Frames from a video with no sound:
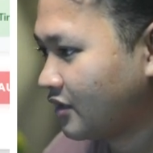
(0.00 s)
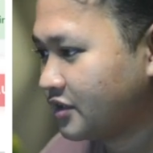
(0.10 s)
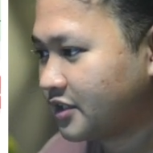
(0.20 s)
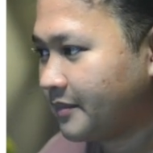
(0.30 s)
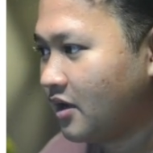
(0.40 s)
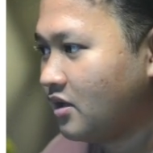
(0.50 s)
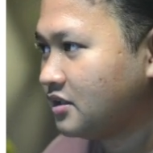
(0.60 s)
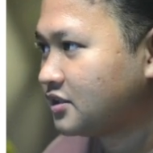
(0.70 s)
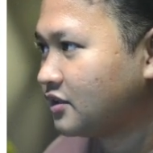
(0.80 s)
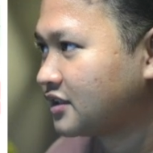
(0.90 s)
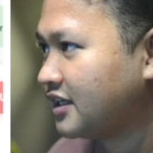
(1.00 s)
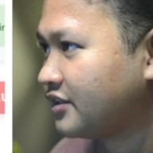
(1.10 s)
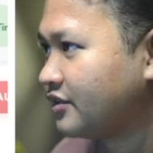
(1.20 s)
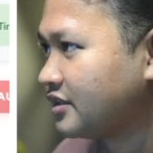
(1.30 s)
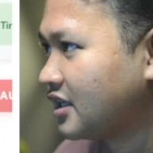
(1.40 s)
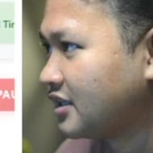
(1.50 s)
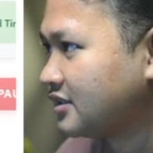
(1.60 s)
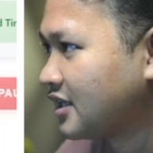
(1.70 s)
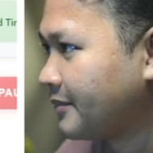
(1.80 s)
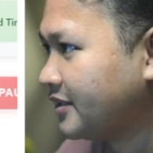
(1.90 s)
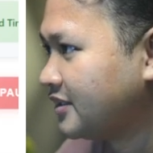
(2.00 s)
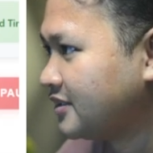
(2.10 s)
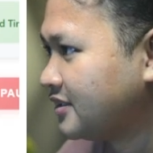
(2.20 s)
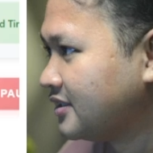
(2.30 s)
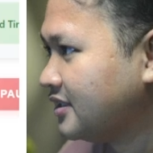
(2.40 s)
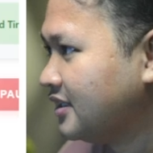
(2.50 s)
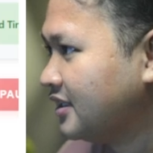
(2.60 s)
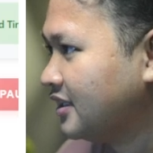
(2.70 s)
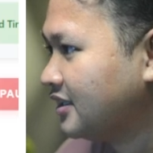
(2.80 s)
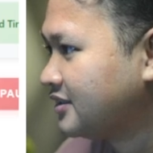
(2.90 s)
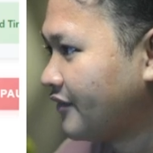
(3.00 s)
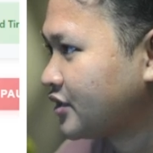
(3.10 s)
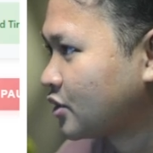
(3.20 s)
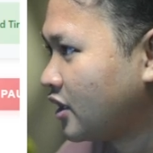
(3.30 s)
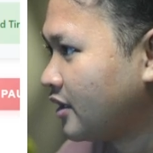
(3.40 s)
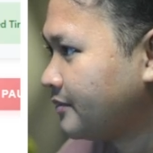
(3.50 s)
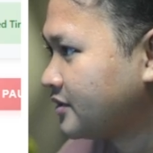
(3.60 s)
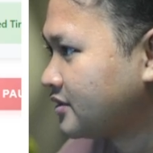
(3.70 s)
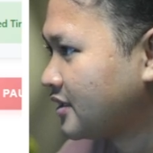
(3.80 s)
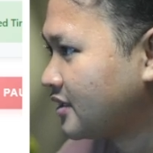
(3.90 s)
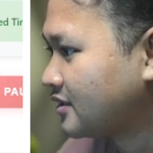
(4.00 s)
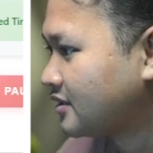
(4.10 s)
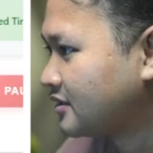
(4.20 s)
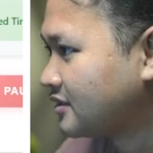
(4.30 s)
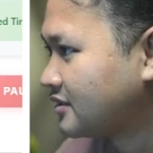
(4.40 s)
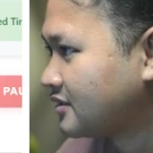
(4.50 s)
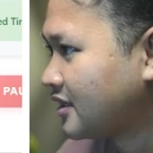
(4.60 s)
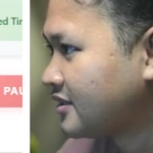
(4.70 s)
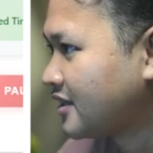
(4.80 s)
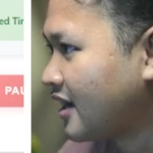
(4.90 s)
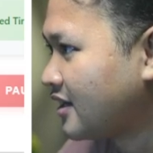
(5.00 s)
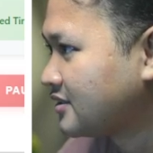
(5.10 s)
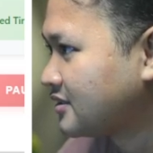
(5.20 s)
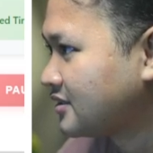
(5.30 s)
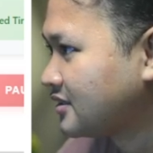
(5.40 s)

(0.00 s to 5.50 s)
So also look like it's updated the JavaScript, CSS.